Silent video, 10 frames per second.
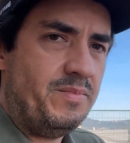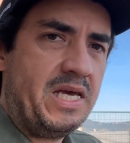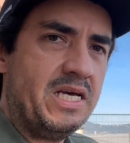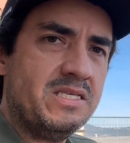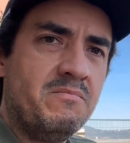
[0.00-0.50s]

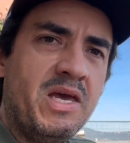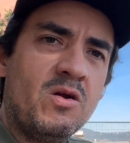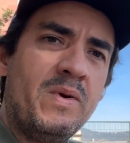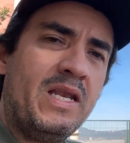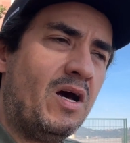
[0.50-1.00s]
because it may
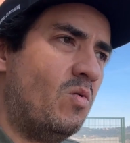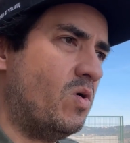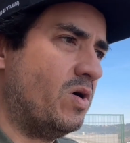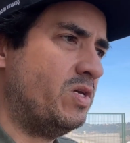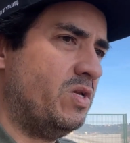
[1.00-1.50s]
or may not
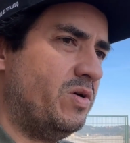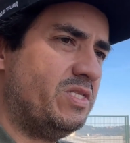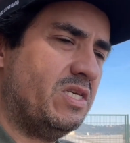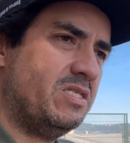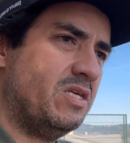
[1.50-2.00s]
work. You know,
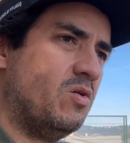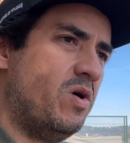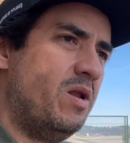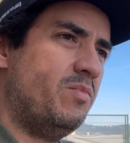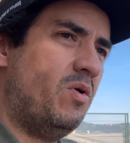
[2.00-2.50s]
it's
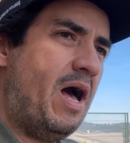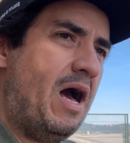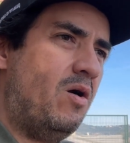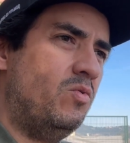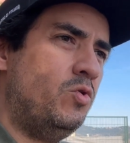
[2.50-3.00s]
incredible
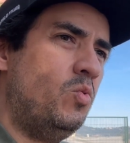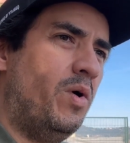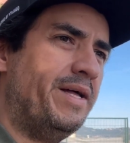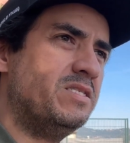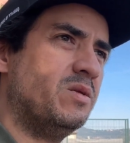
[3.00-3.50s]
how
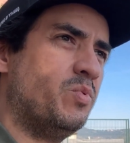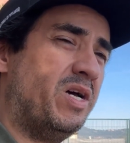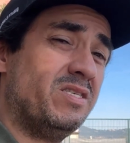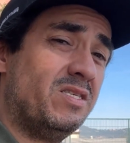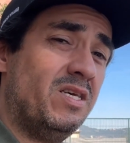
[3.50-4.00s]
nuanced the
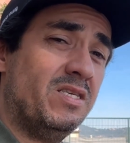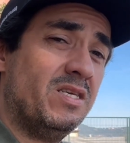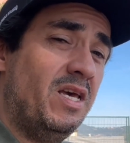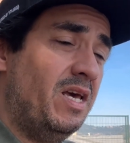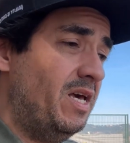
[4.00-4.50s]
process
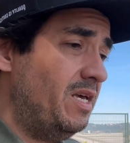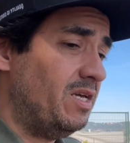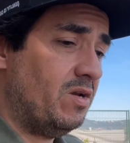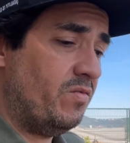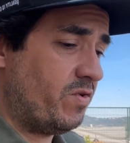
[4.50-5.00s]
is.
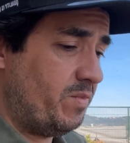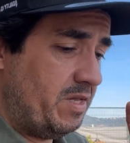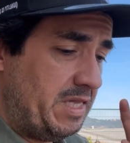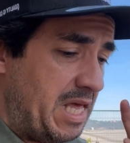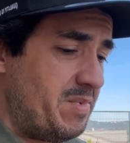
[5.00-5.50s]
You know, from
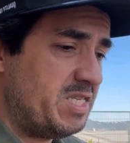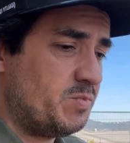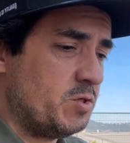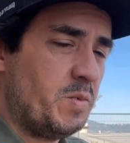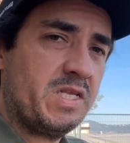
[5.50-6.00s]
a layman's
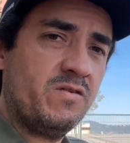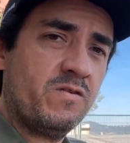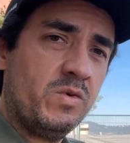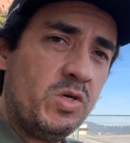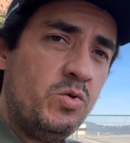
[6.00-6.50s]
perspective,
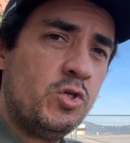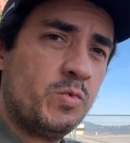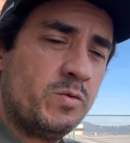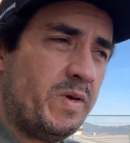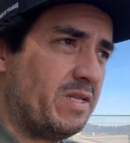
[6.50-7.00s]
from a user's
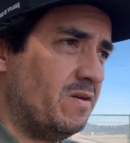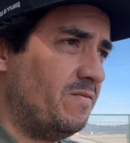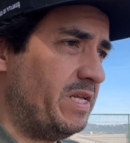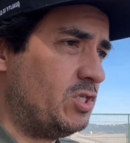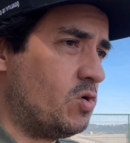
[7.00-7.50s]

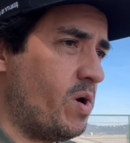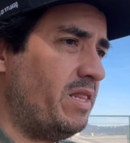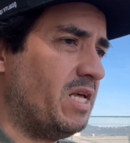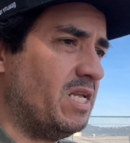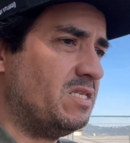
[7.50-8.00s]
perspective, it's
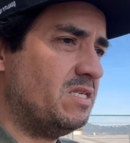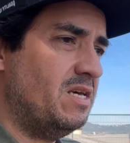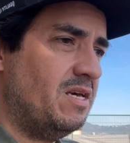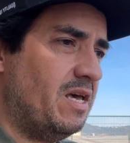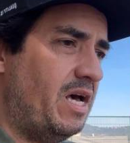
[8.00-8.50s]
great that it's
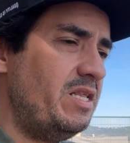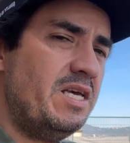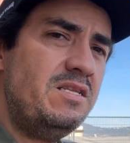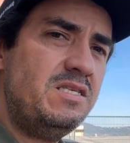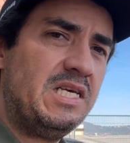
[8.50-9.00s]

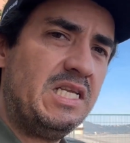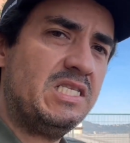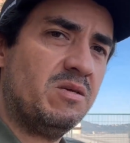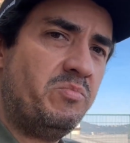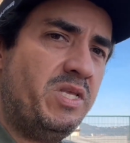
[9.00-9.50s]
elegant in
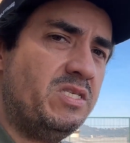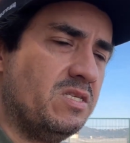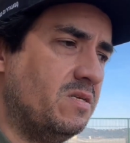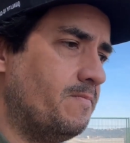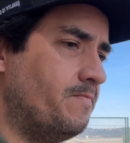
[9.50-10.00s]
its
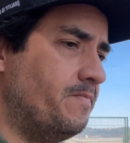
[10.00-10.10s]
simplicity,